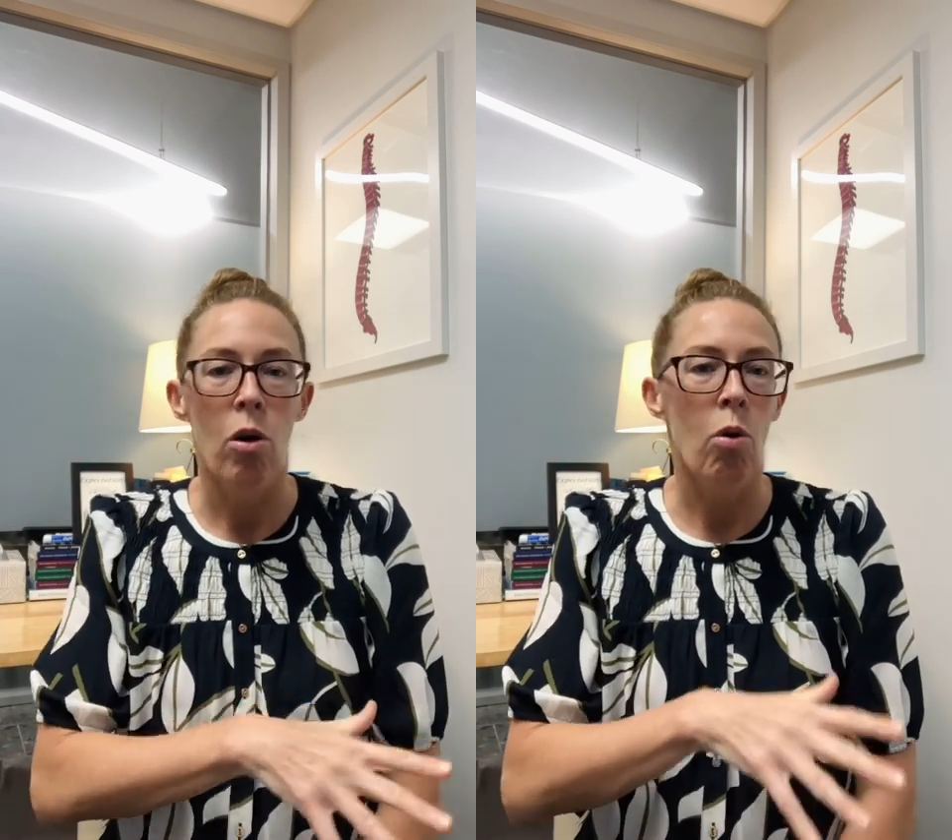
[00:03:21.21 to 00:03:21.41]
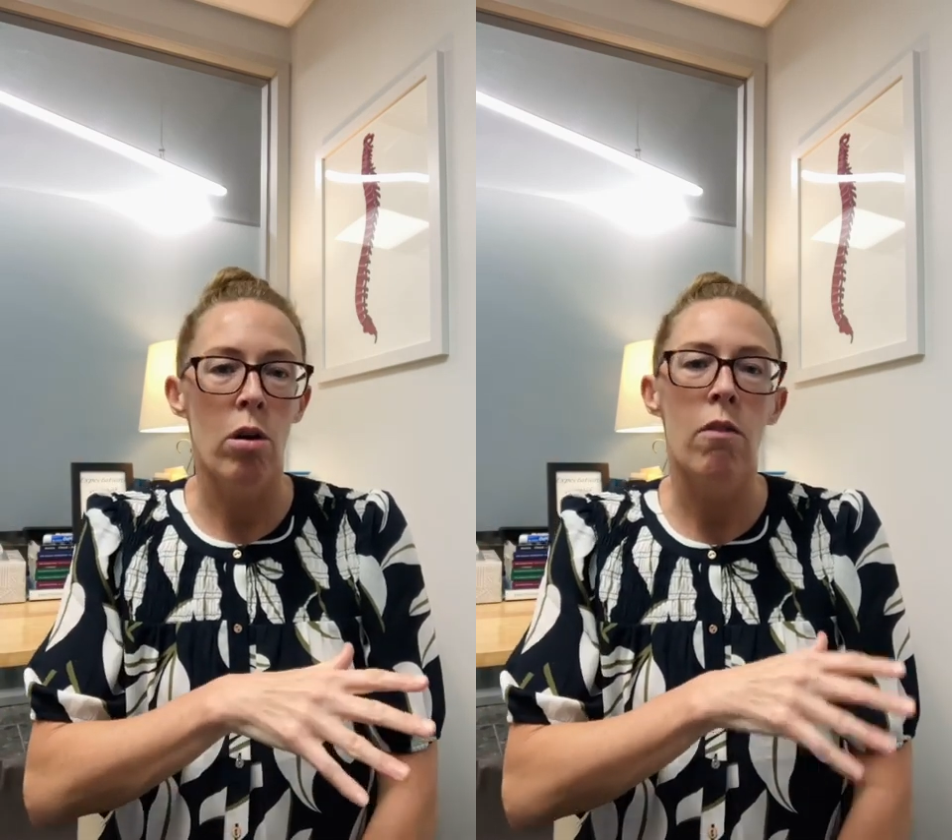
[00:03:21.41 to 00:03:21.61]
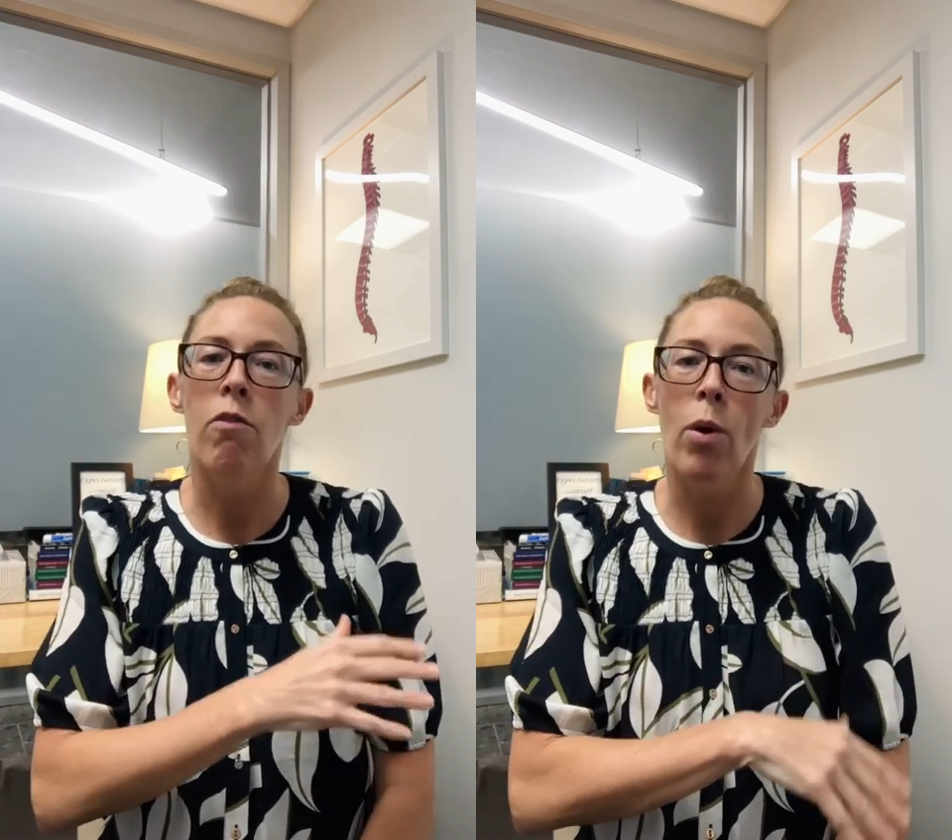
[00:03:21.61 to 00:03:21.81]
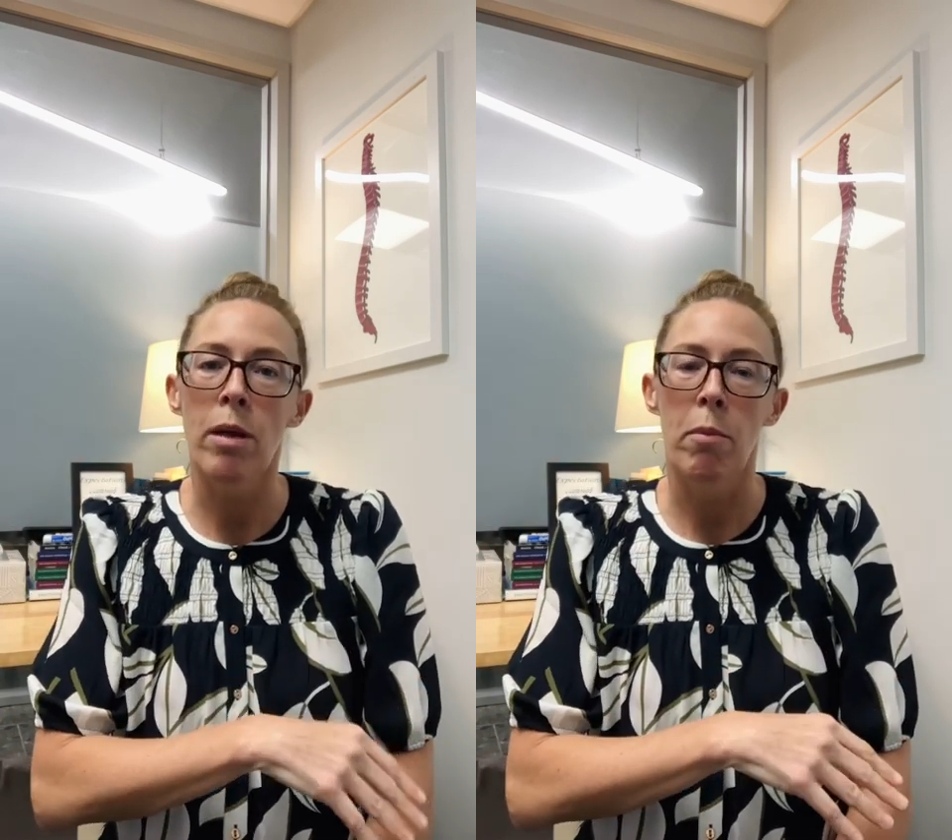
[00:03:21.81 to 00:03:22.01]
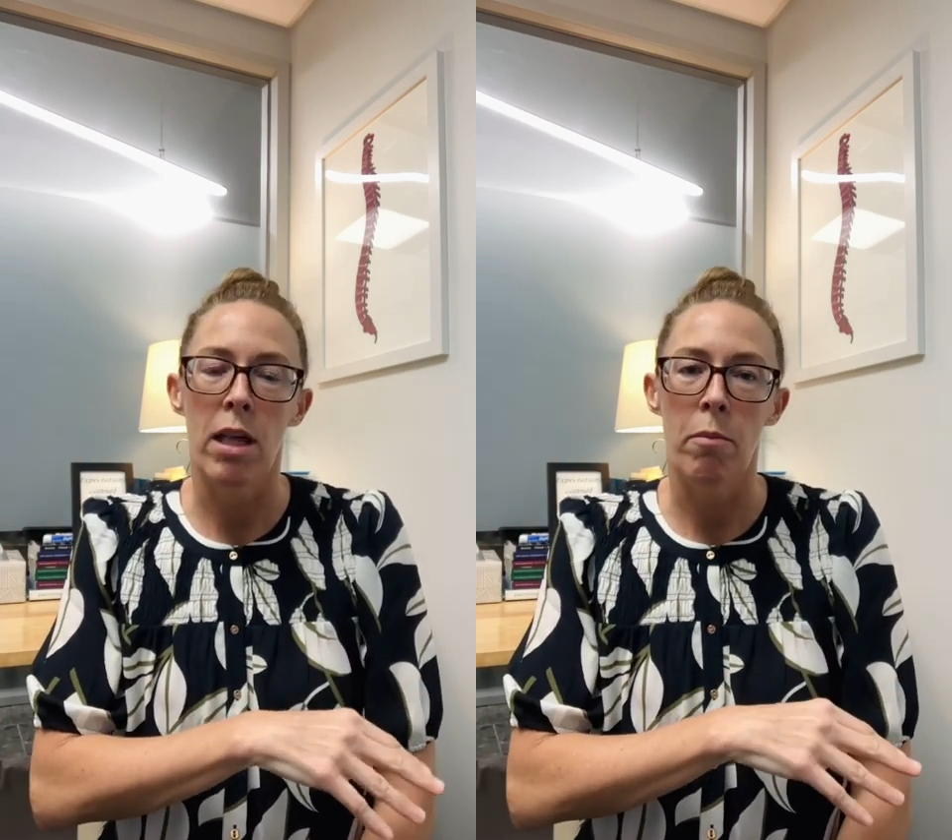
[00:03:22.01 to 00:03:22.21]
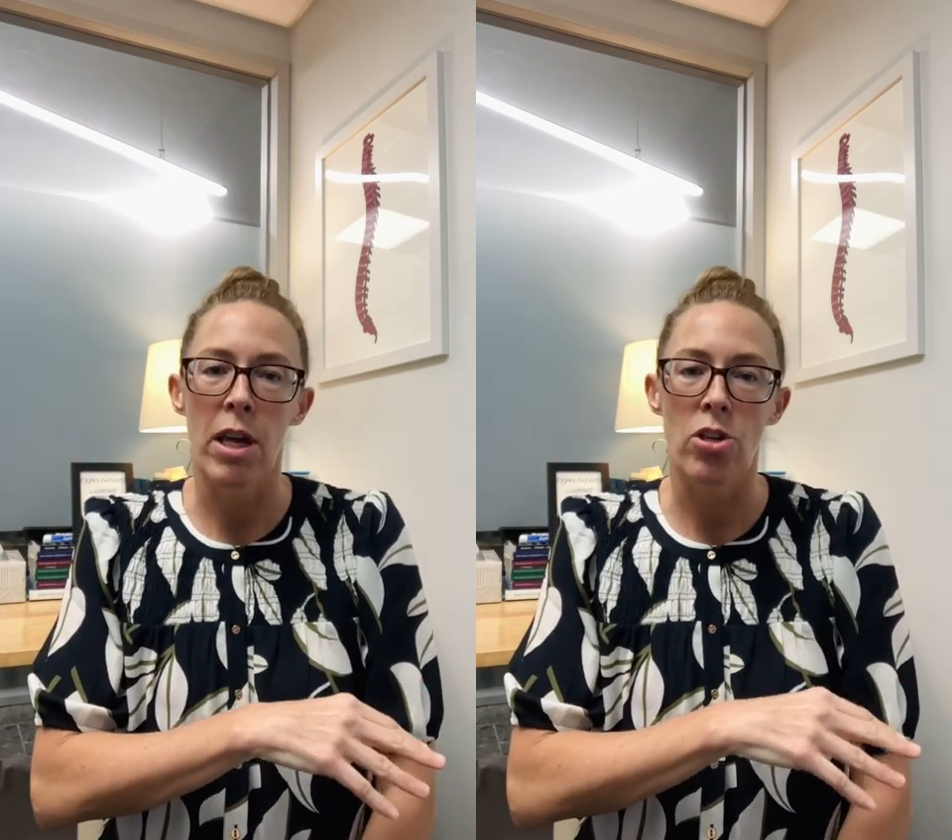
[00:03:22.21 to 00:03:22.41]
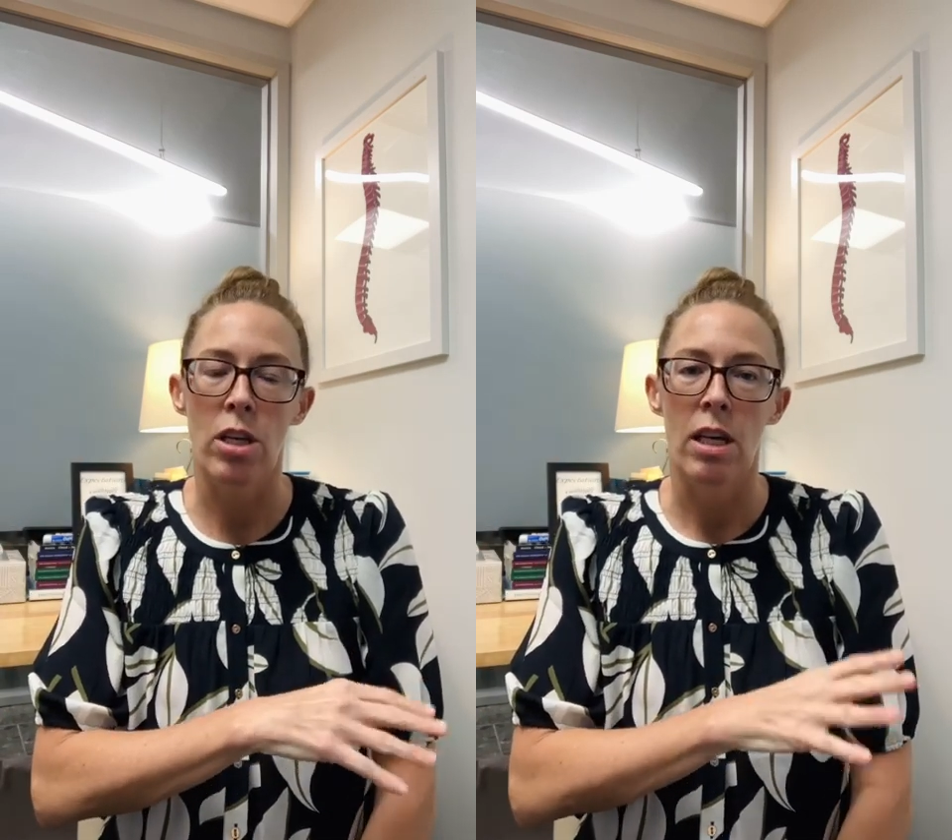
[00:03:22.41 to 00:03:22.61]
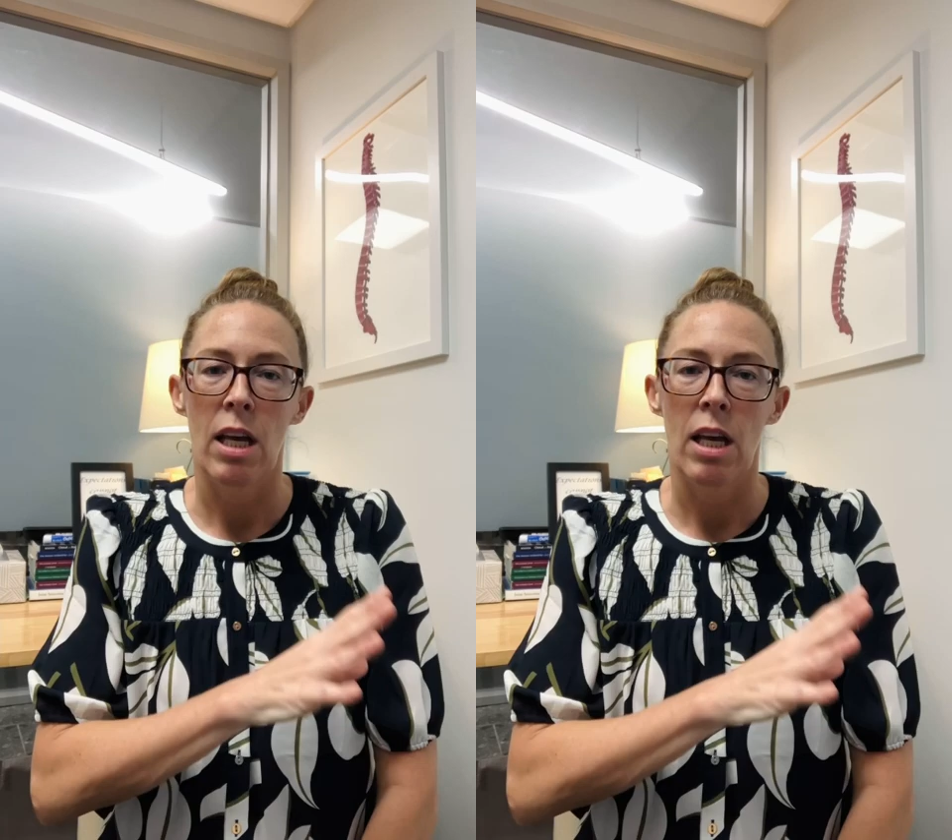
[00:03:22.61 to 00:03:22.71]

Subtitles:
or avoided by the patient.